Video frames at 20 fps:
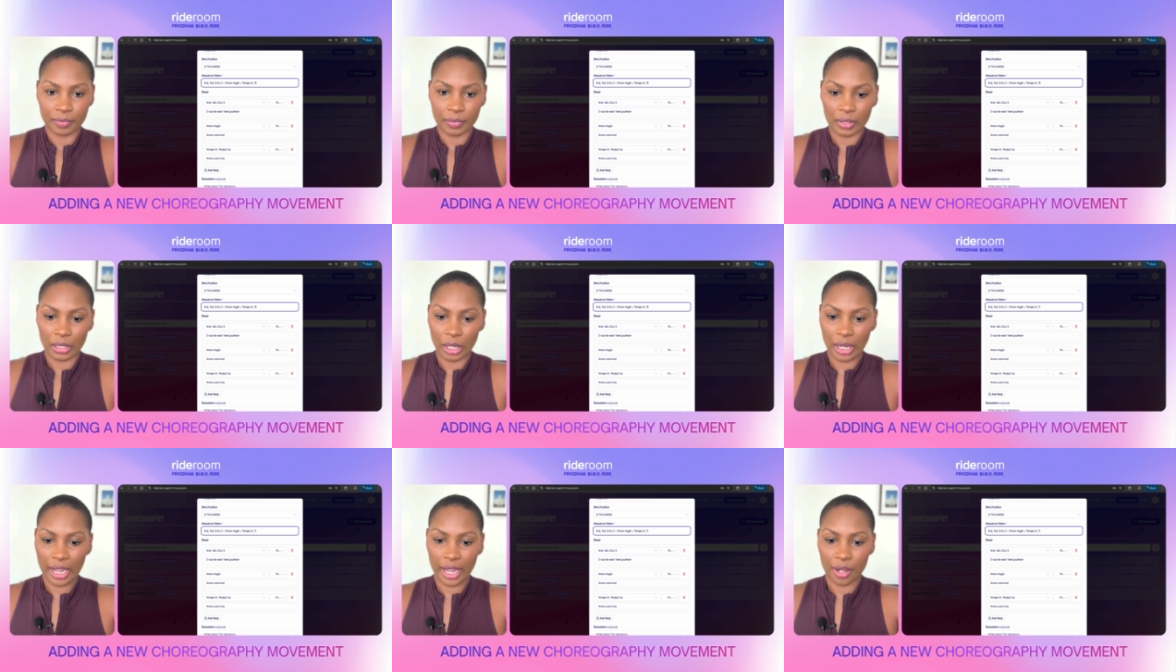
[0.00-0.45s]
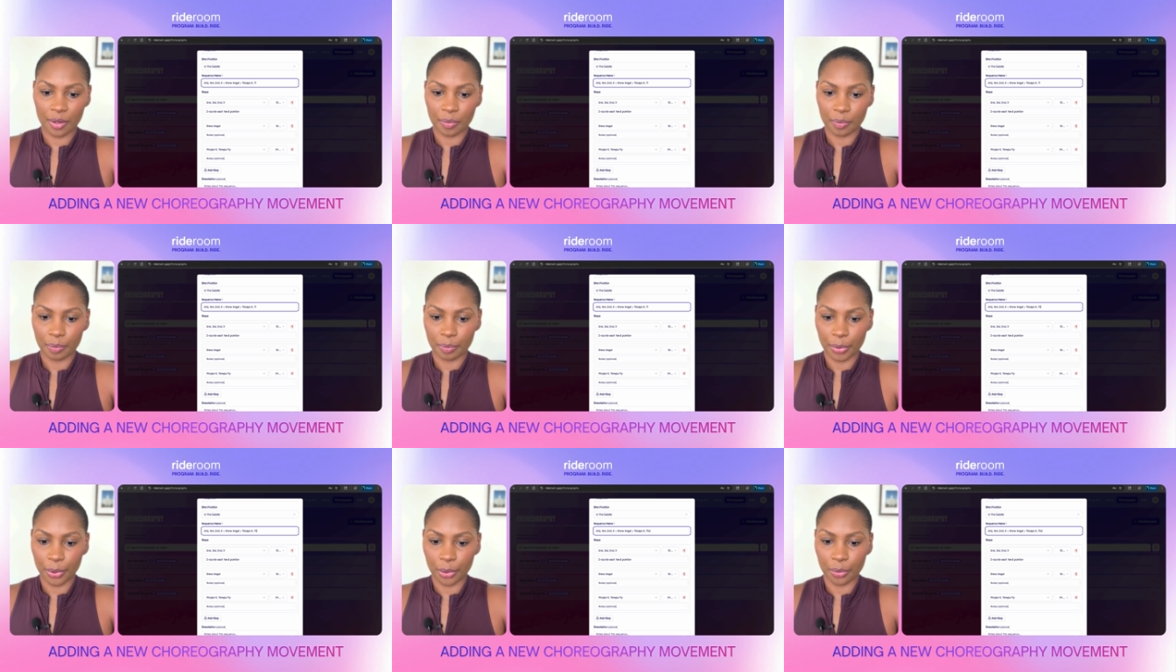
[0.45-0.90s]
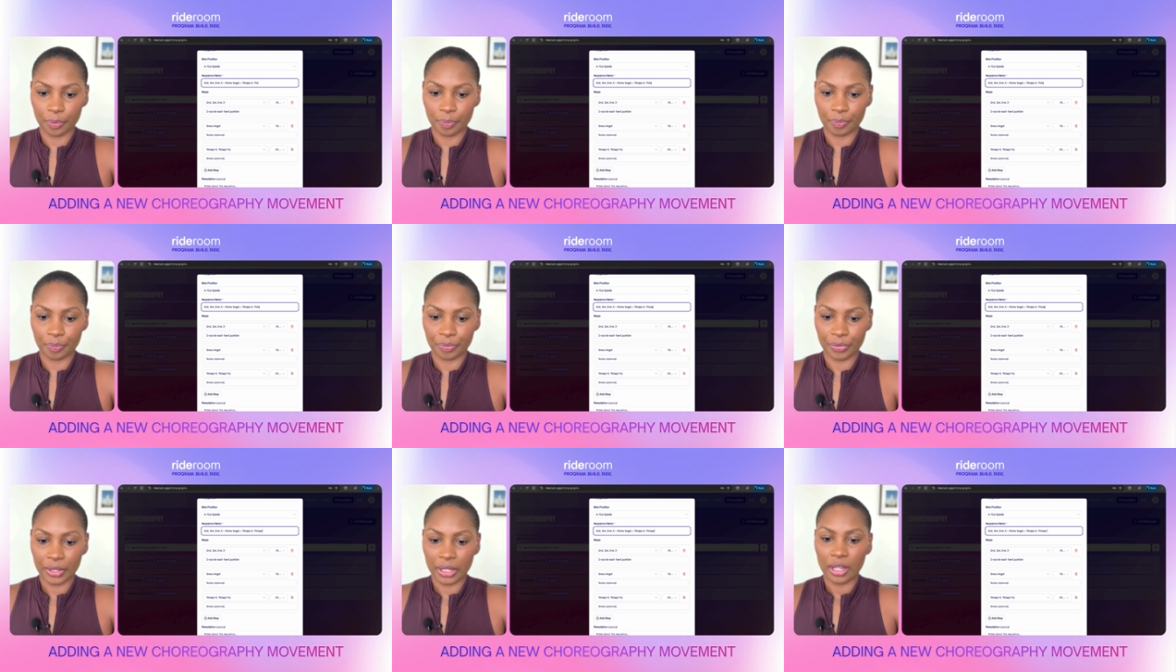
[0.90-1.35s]
Okay, boom.
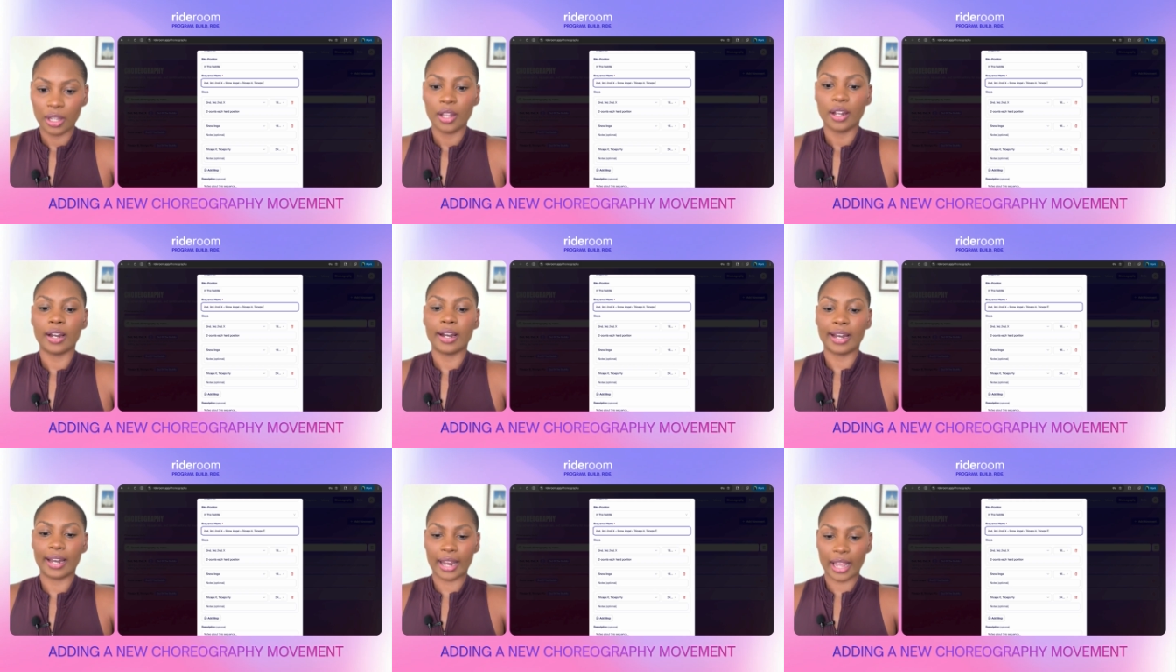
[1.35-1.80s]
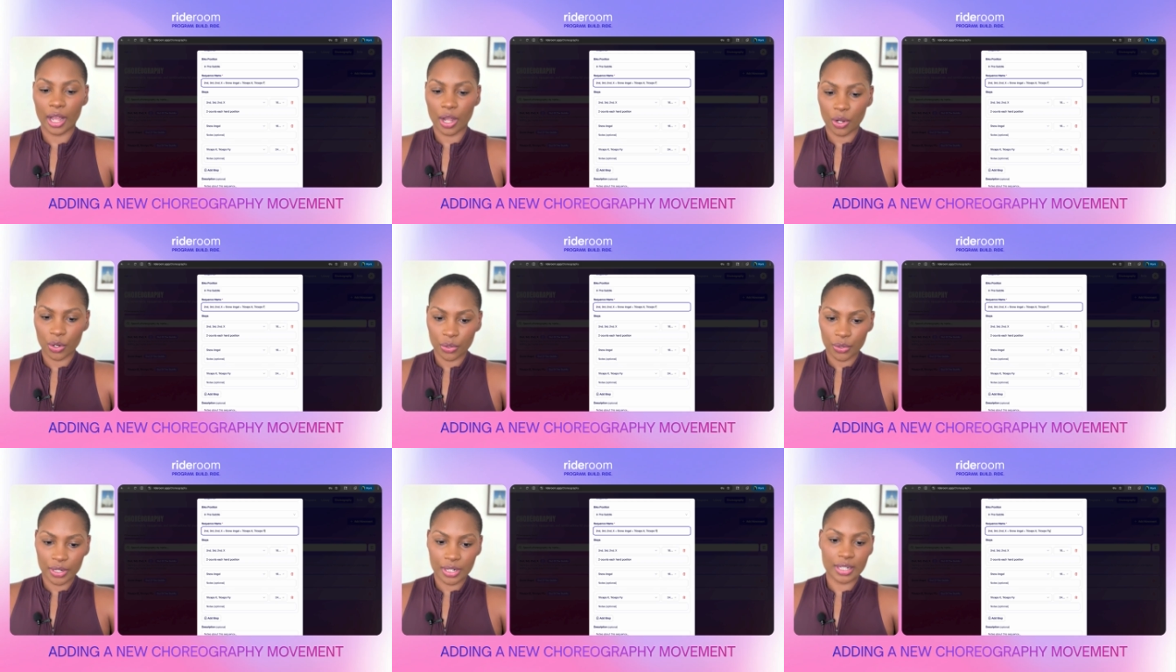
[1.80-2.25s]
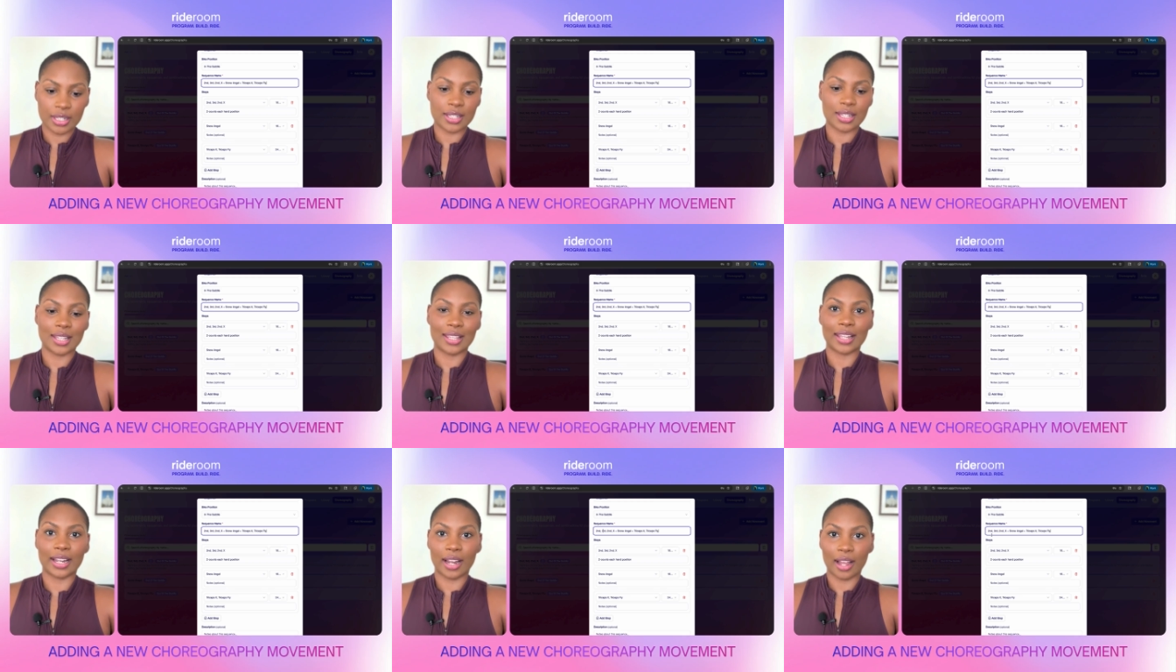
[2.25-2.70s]
Now you can
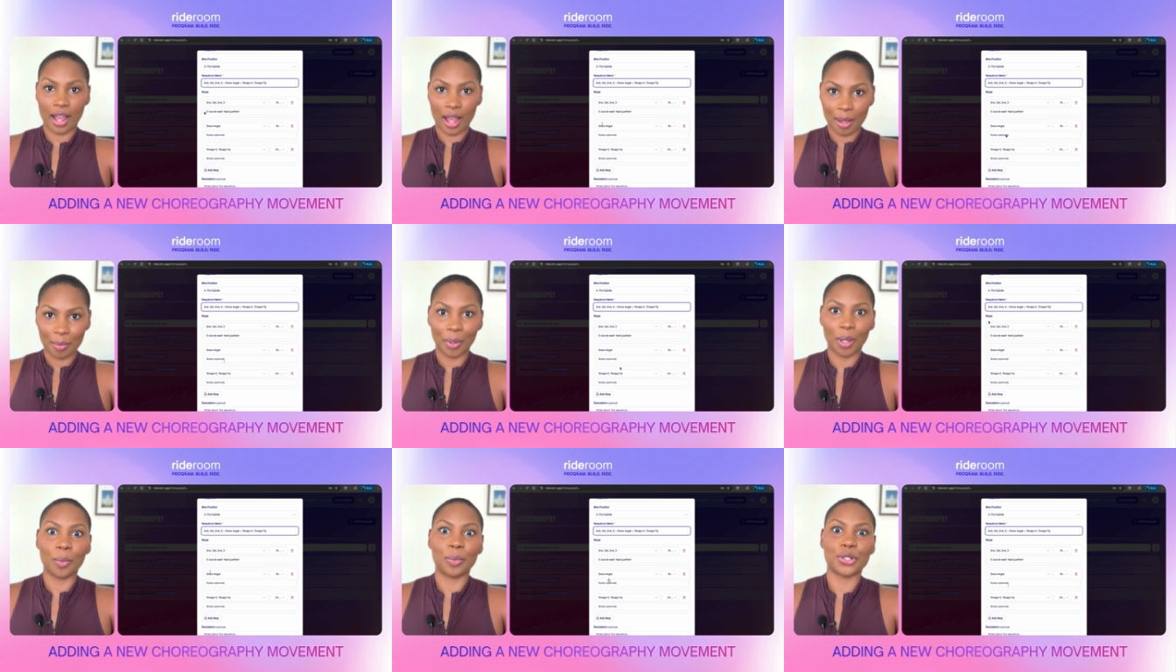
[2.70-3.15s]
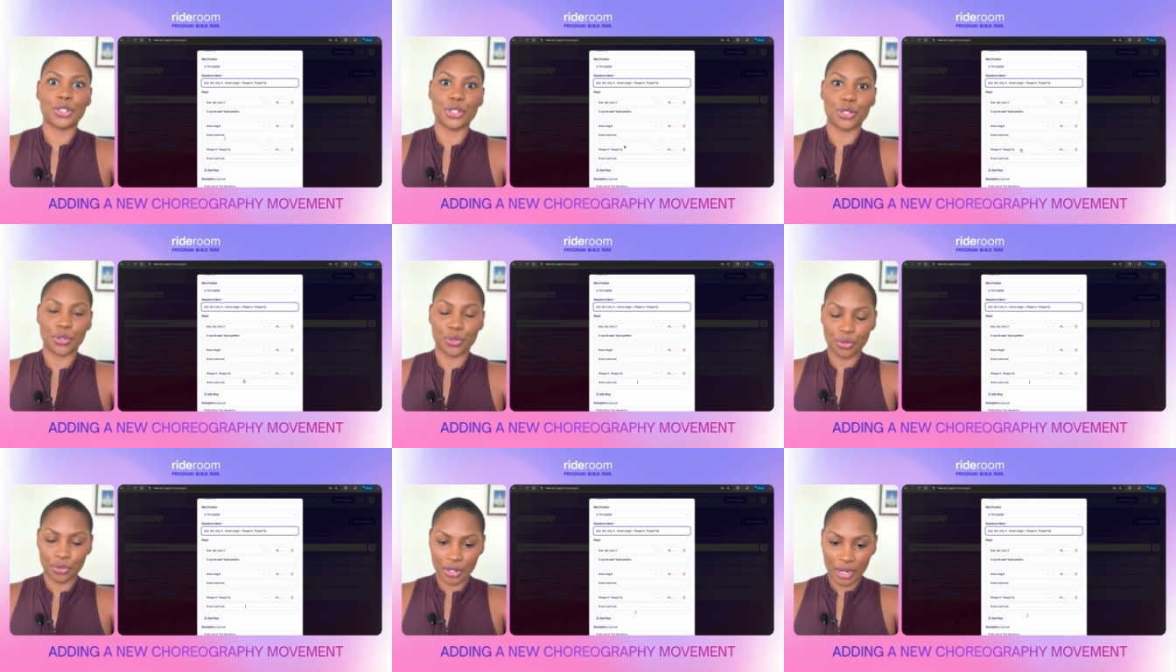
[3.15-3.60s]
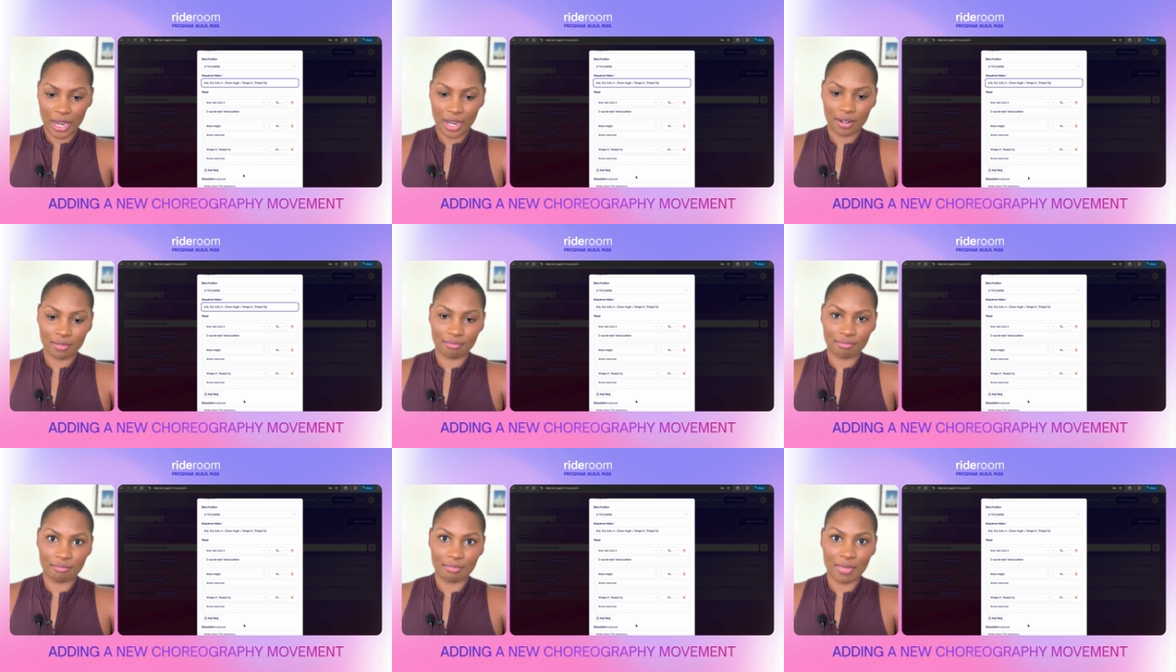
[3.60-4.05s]
see that I'm able to
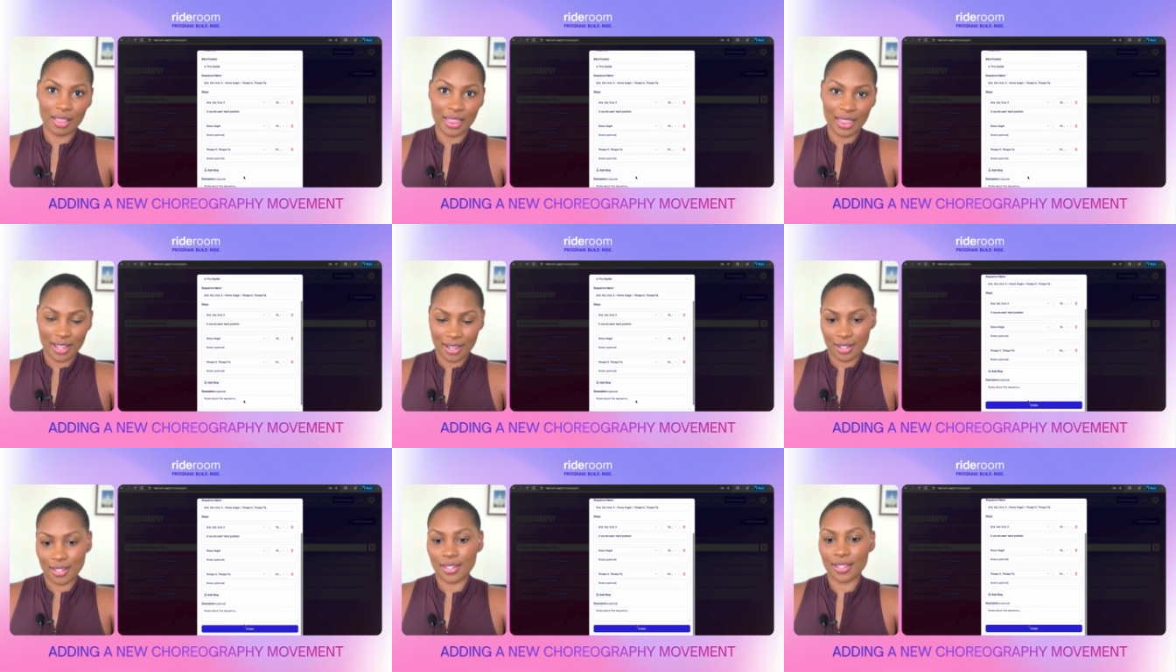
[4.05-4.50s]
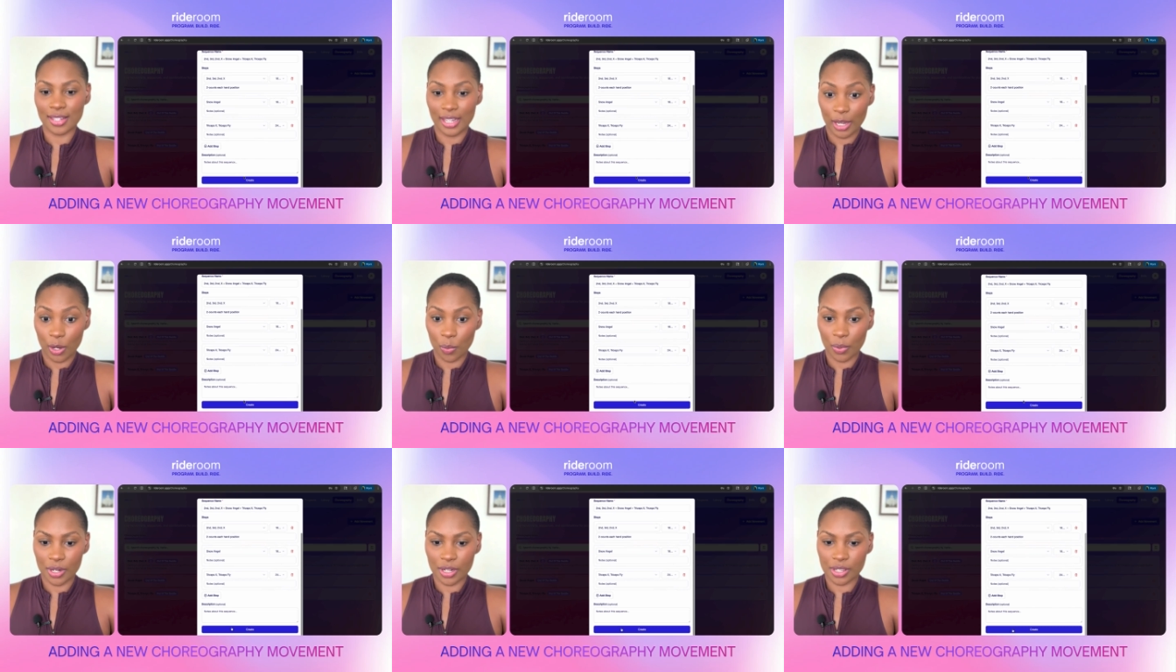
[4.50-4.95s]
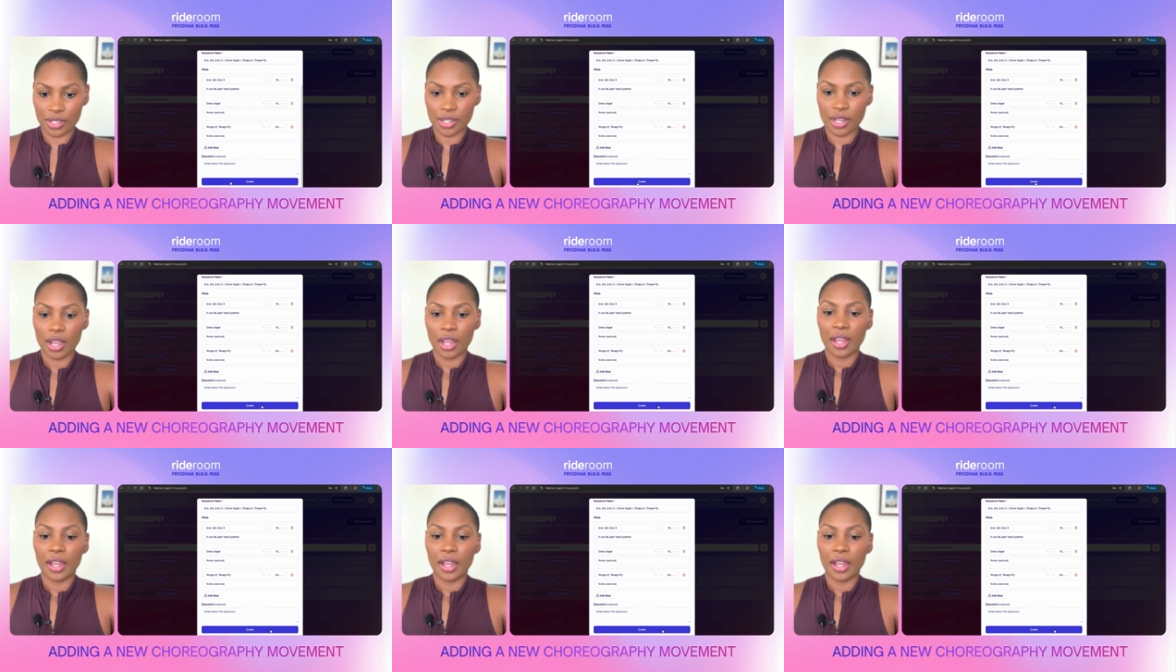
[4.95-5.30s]
create this sequence.